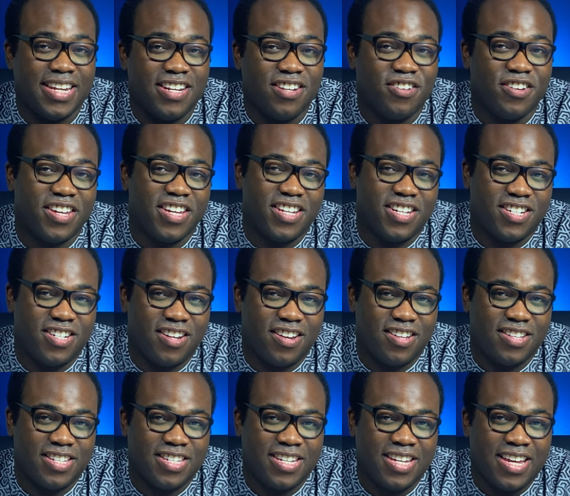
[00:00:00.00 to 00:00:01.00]
looking
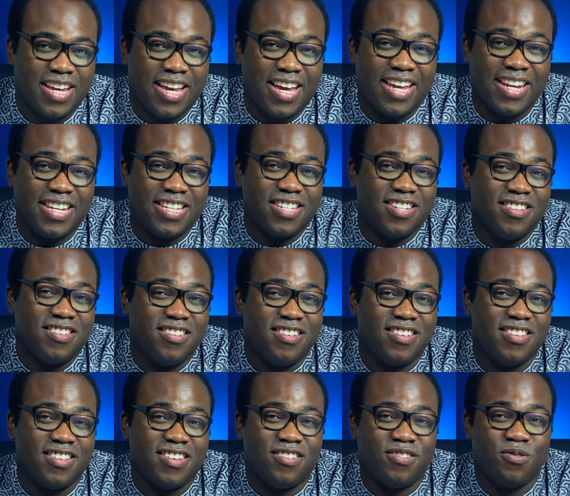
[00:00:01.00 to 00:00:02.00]
shots. And it's
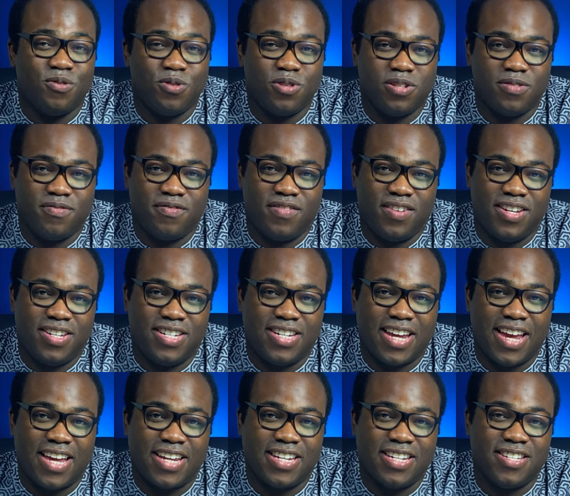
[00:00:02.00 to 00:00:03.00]
another awesome feature
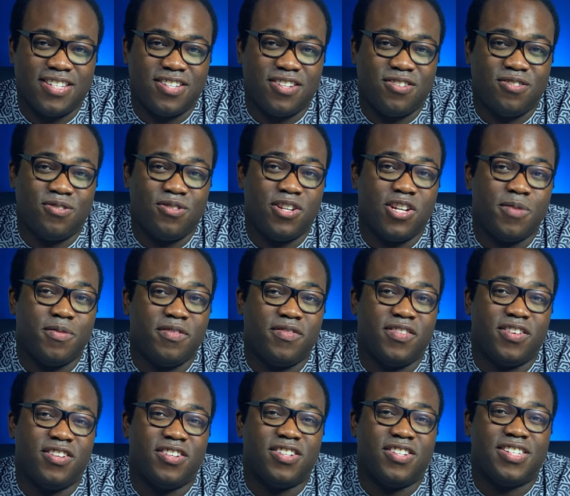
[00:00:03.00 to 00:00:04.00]
added to
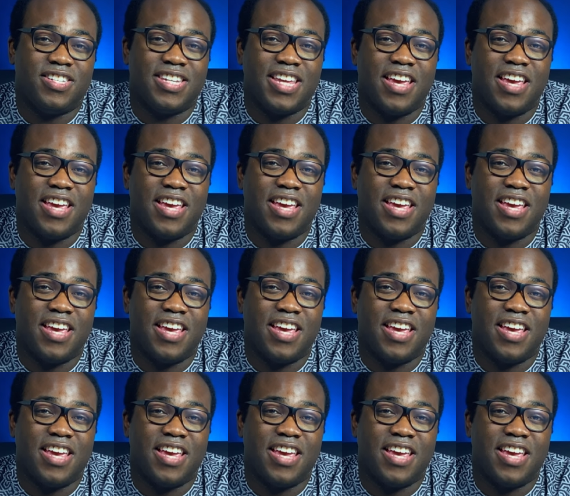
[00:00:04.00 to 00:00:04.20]
Lumafusion's